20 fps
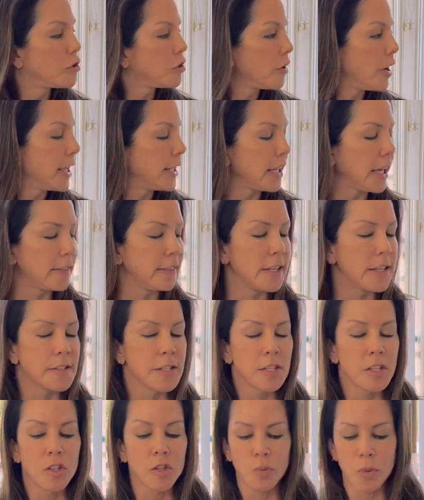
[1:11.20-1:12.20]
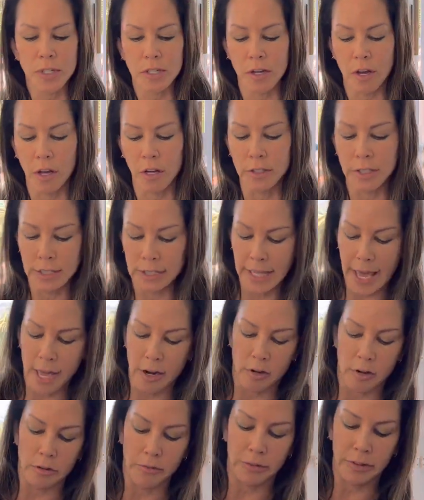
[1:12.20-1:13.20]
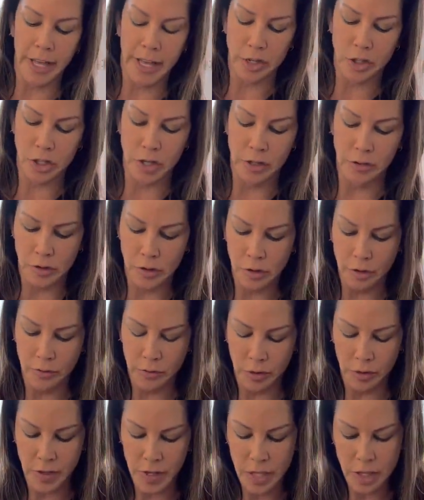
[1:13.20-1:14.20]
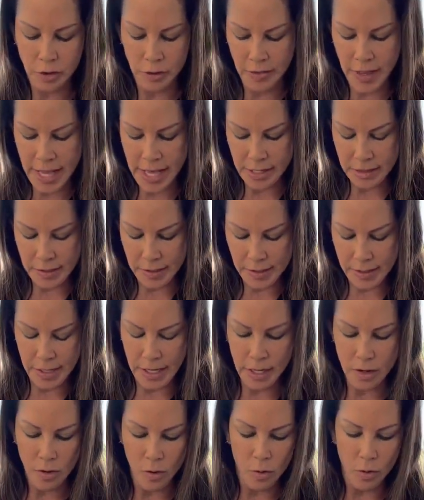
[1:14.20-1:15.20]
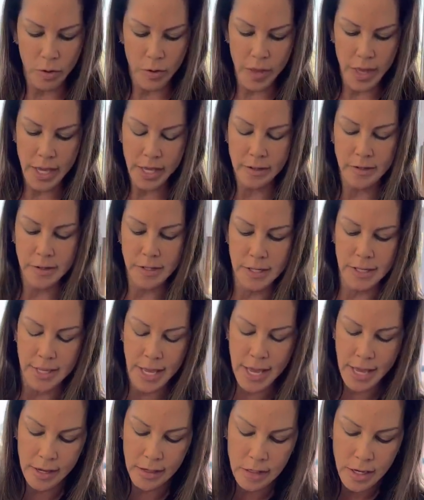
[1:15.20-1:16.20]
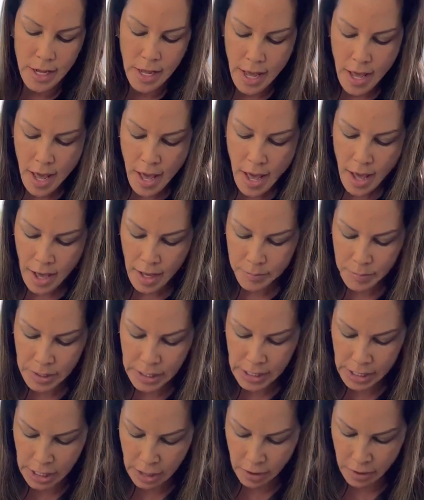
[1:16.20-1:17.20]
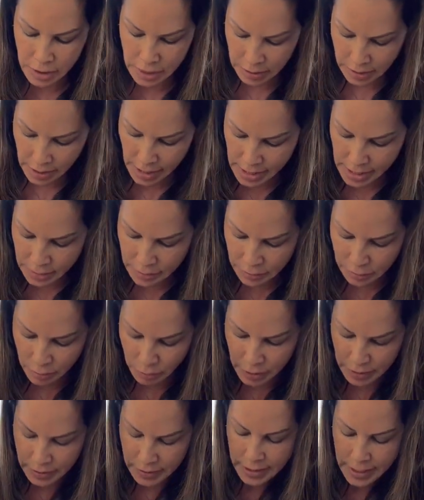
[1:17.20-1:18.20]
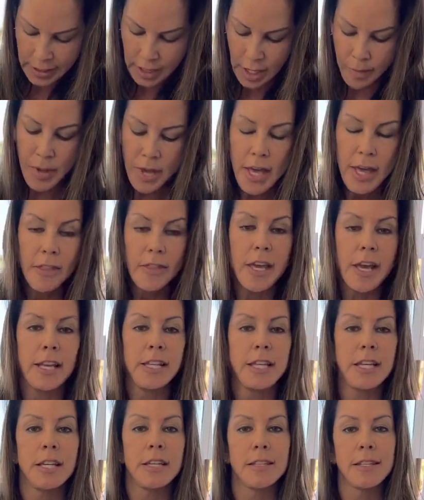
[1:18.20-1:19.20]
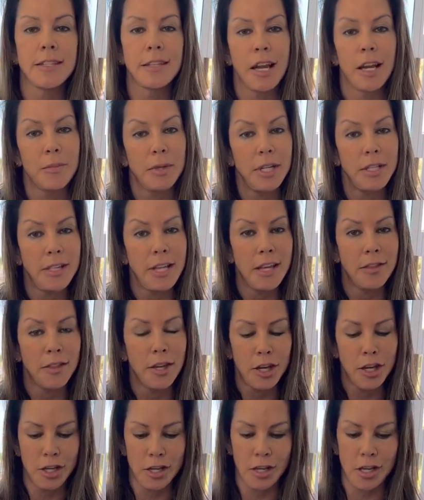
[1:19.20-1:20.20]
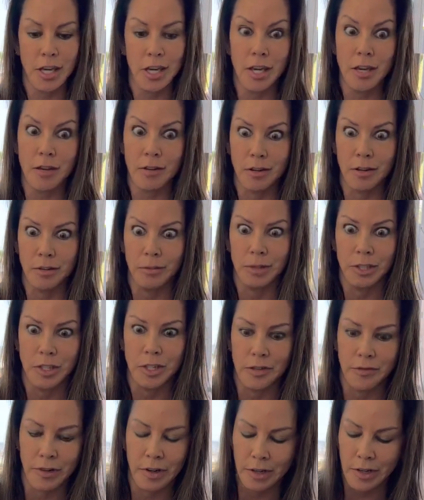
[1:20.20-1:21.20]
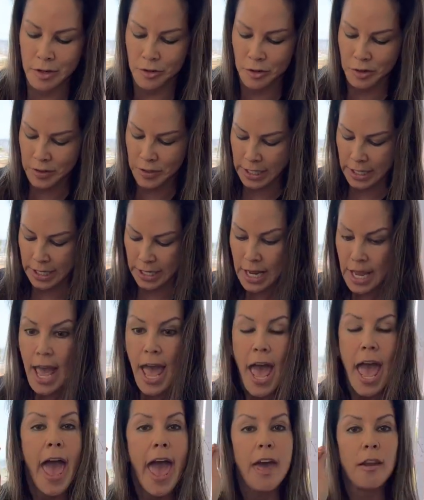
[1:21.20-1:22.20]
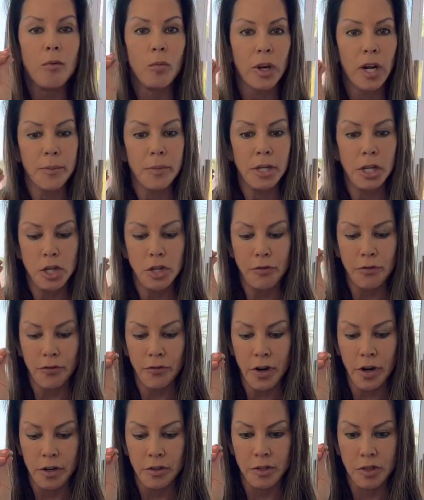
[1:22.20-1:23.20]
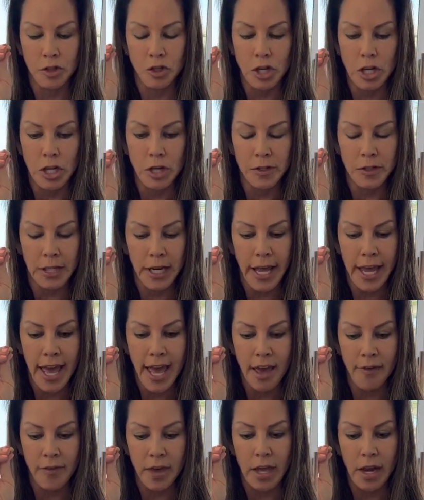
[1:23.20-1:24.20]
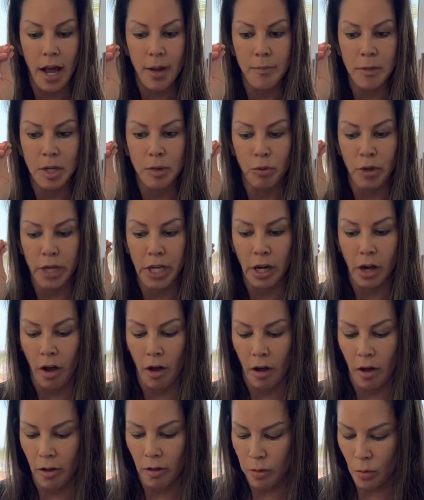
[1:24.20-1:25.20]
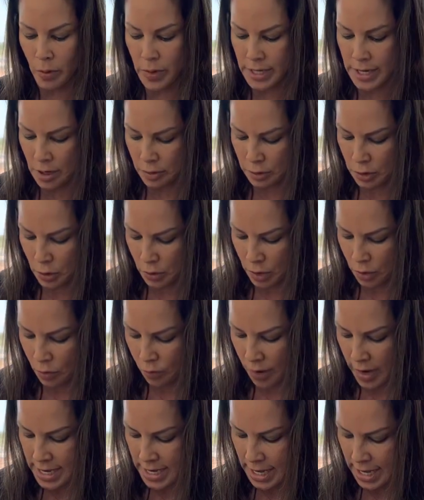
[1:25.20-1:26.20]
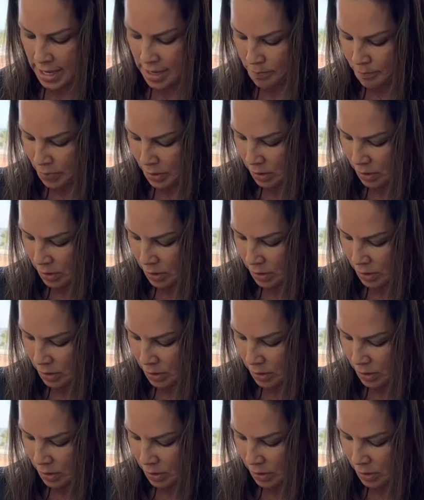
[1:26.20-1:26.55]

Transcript: their head like this is what's called lateral flexion. So for this, they can sit or they can stand. I'm gonna get her to kind of somewhat stand up. The idea is that I'm gonna take the cookie, or what she's very interested in, and what I'm gonna do first is she knows that I have it. I'm gonna bring it all the way down to her right hip,